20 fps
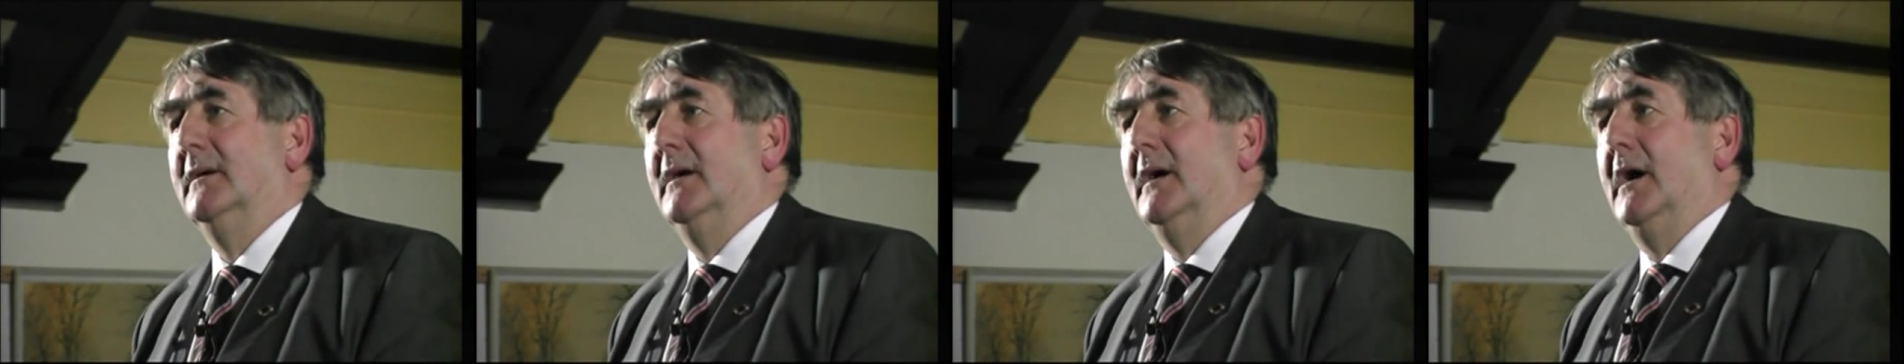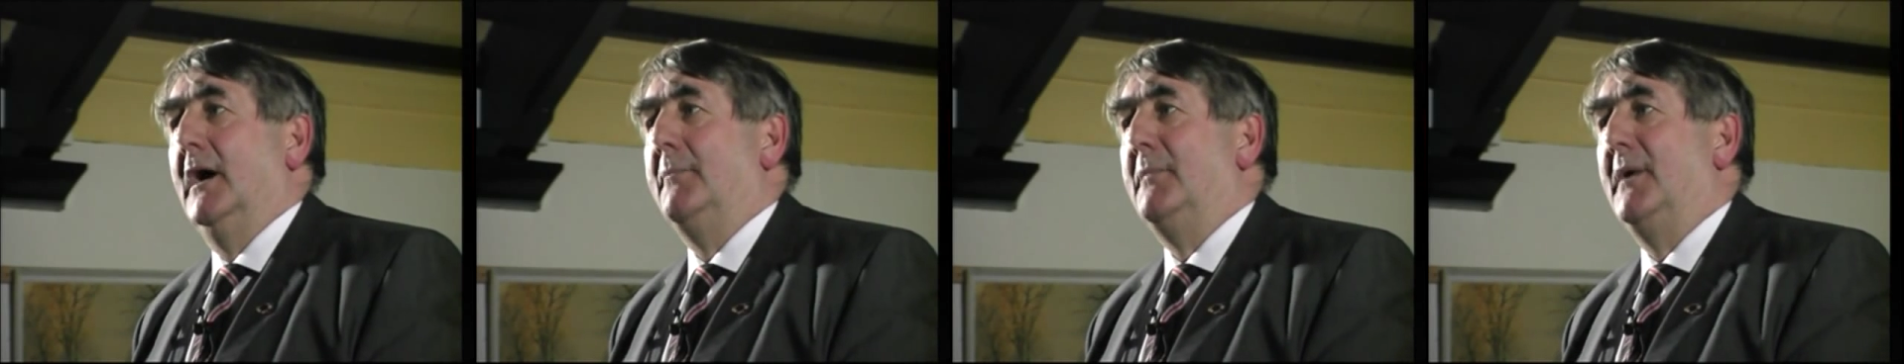
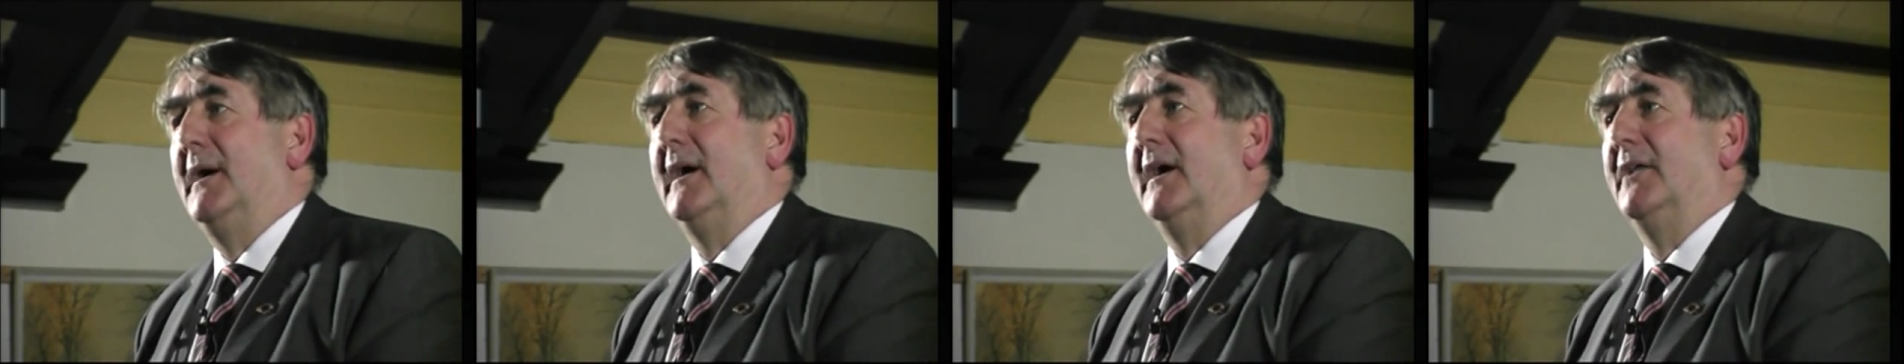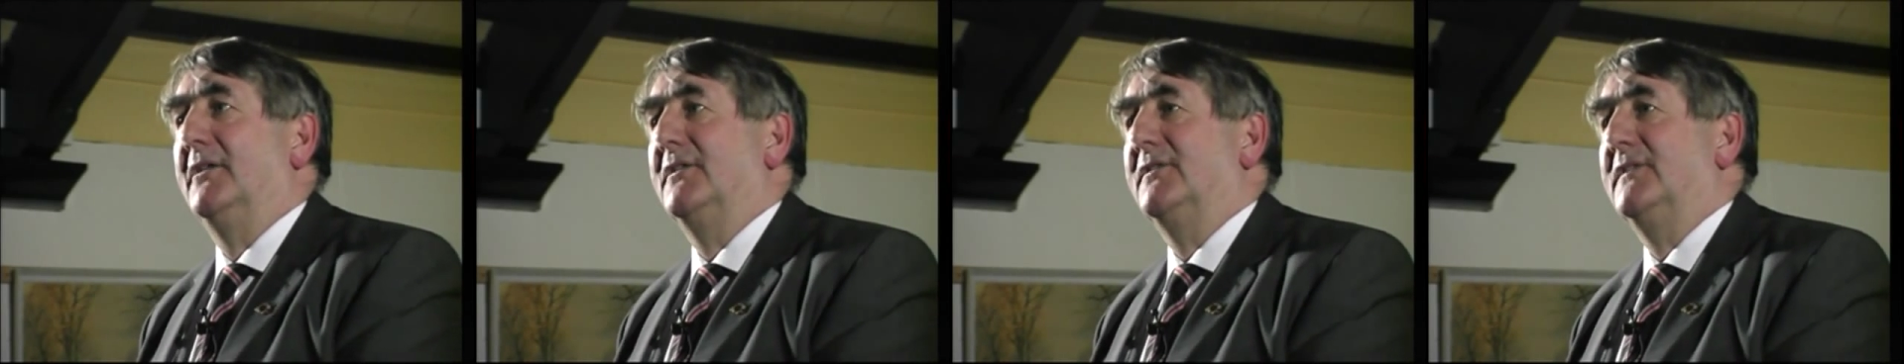
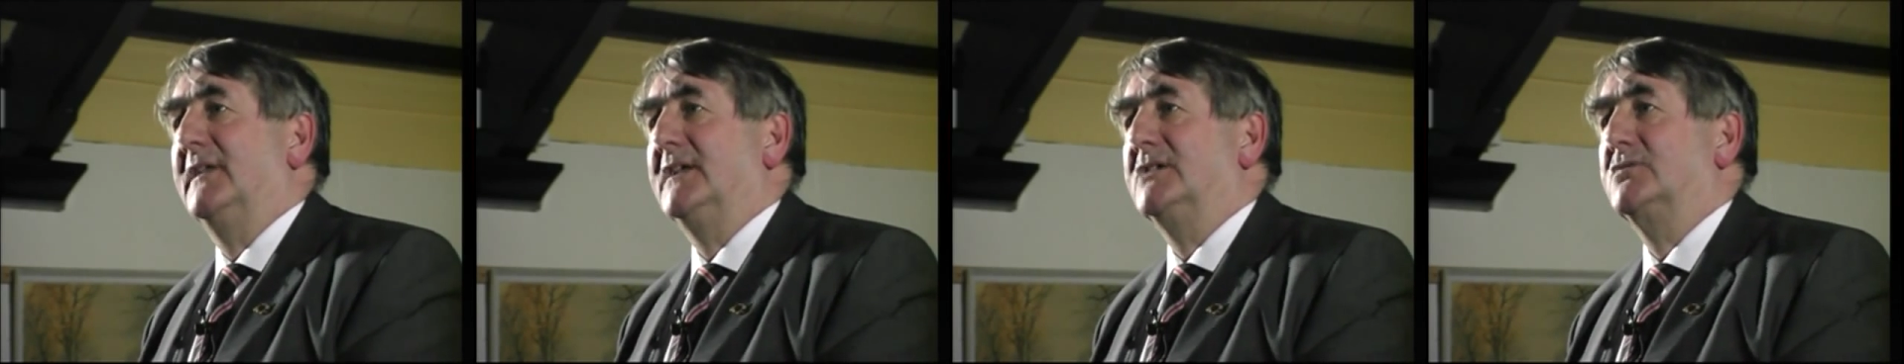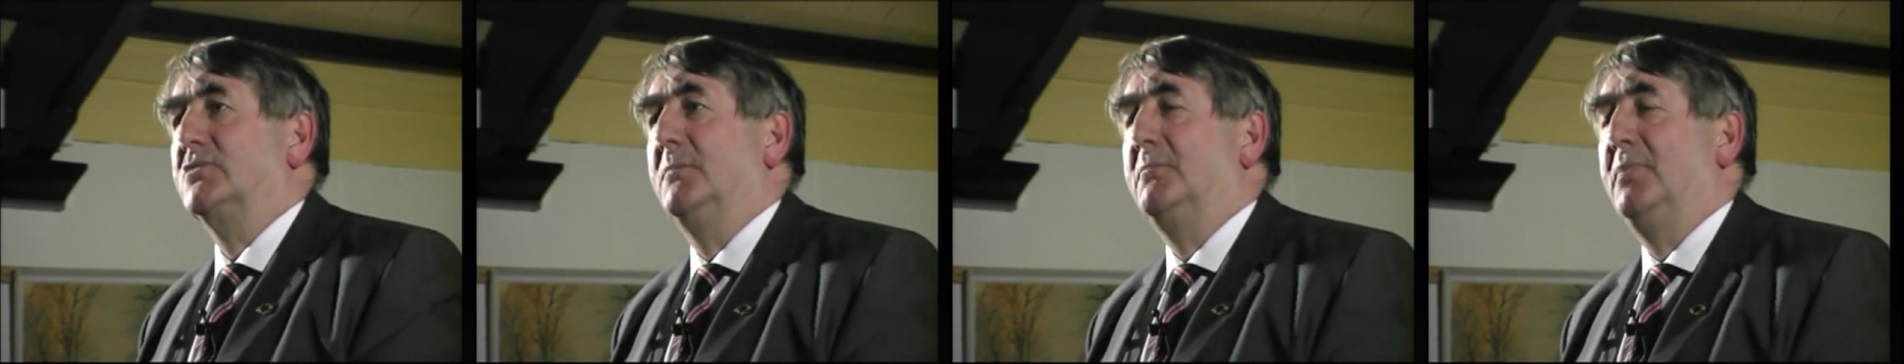Among other
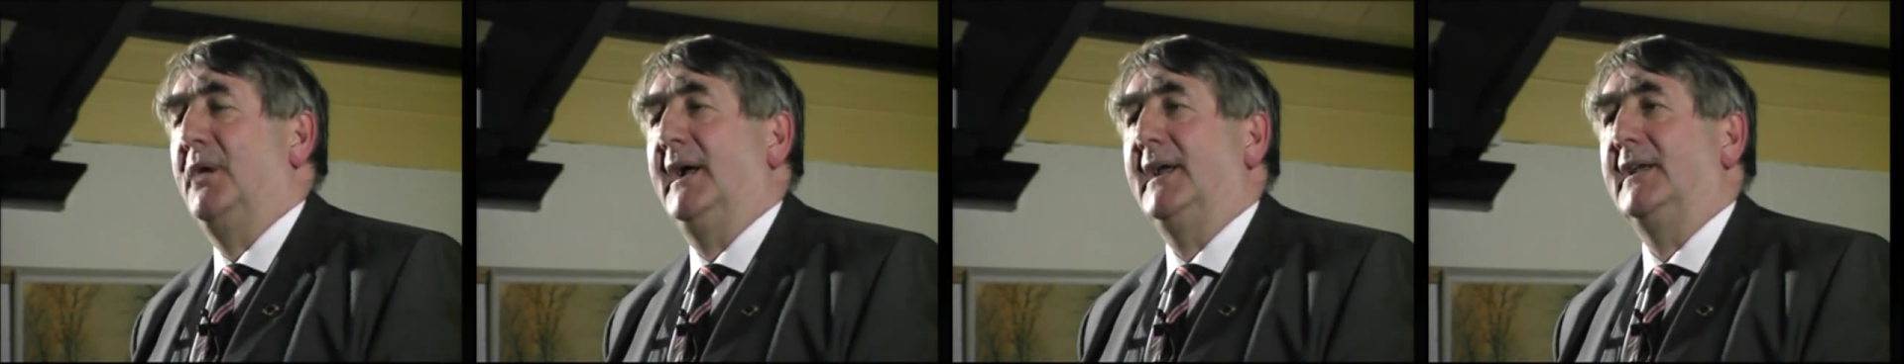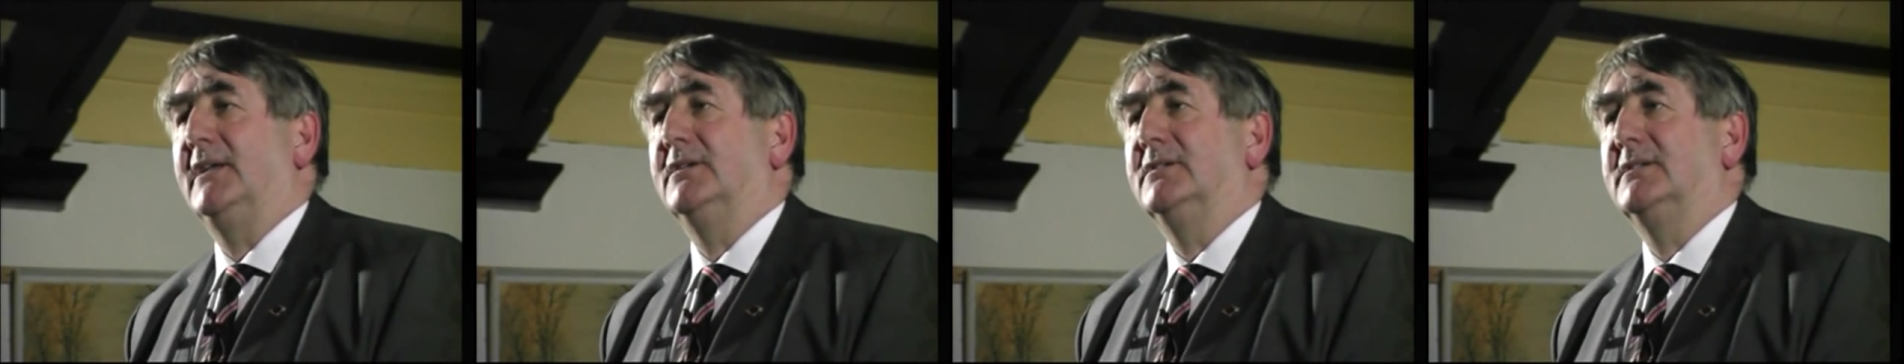things, we're
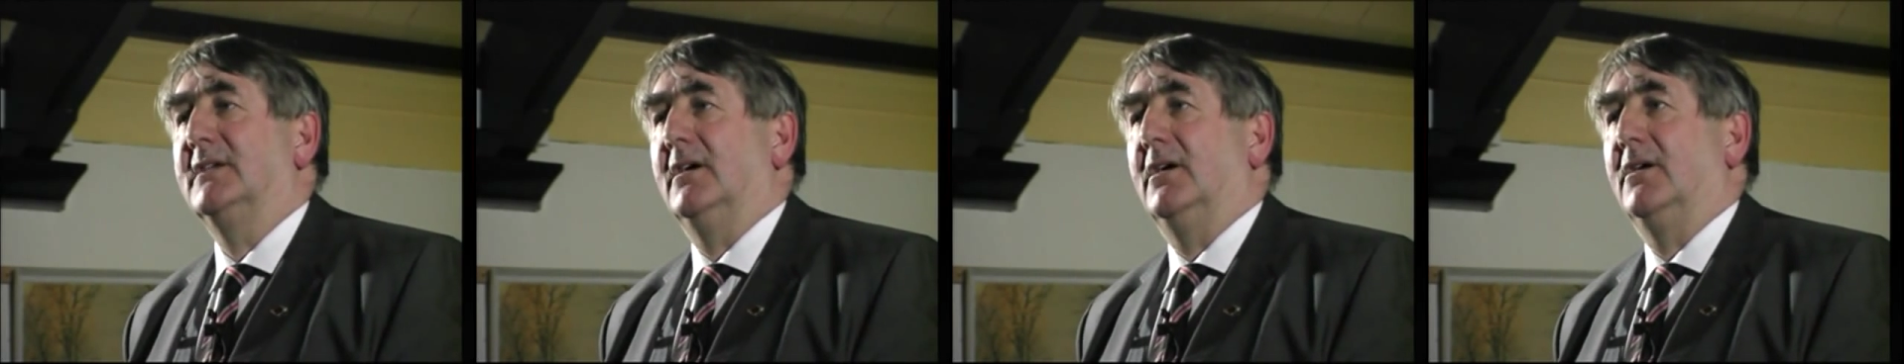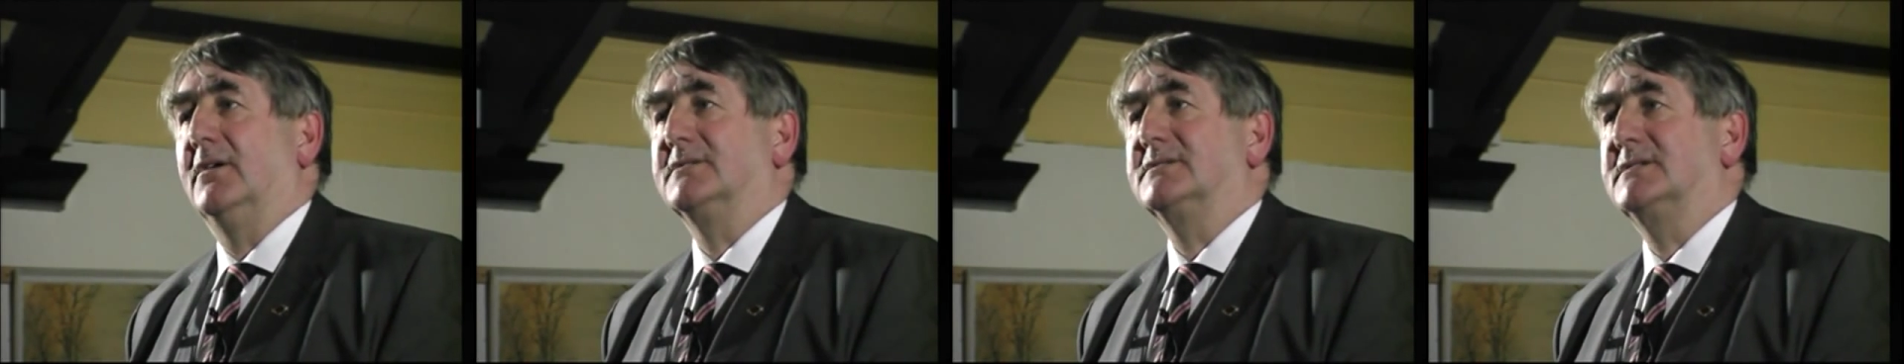paying you to
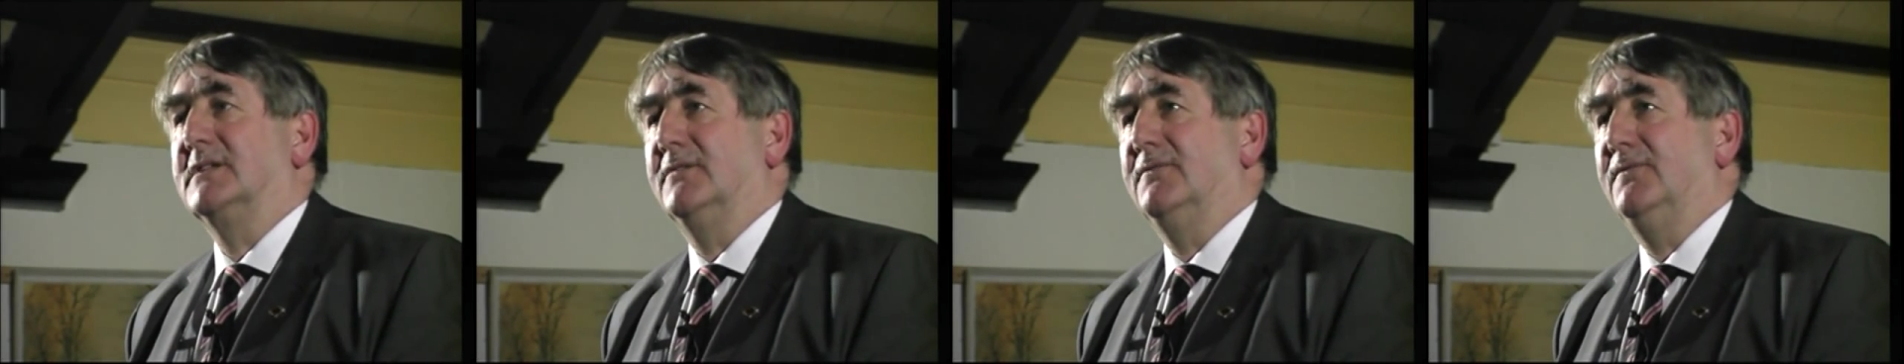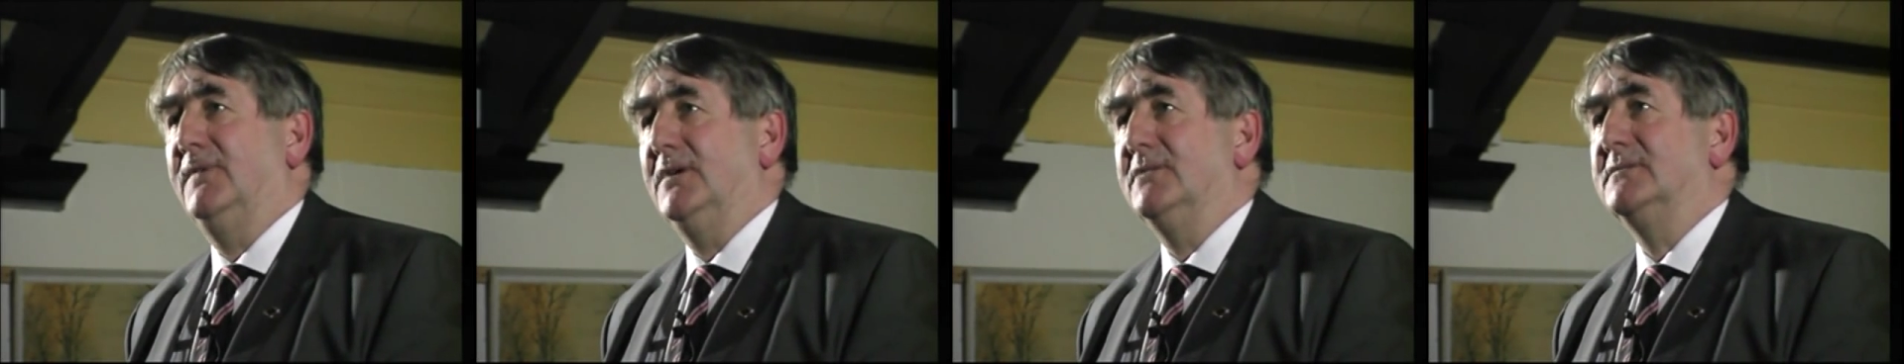answer
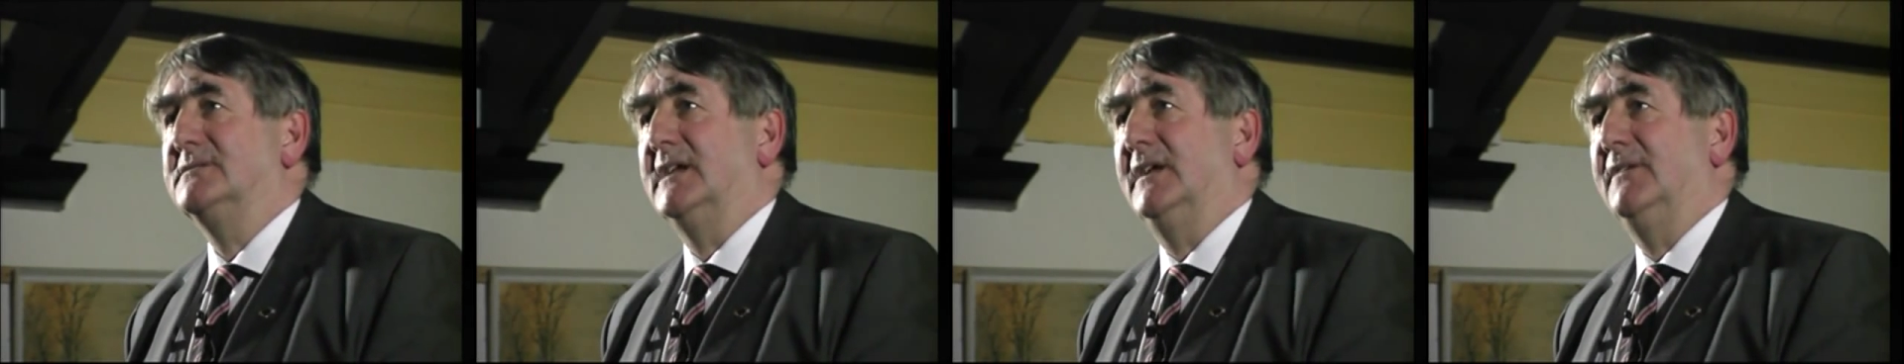the phones.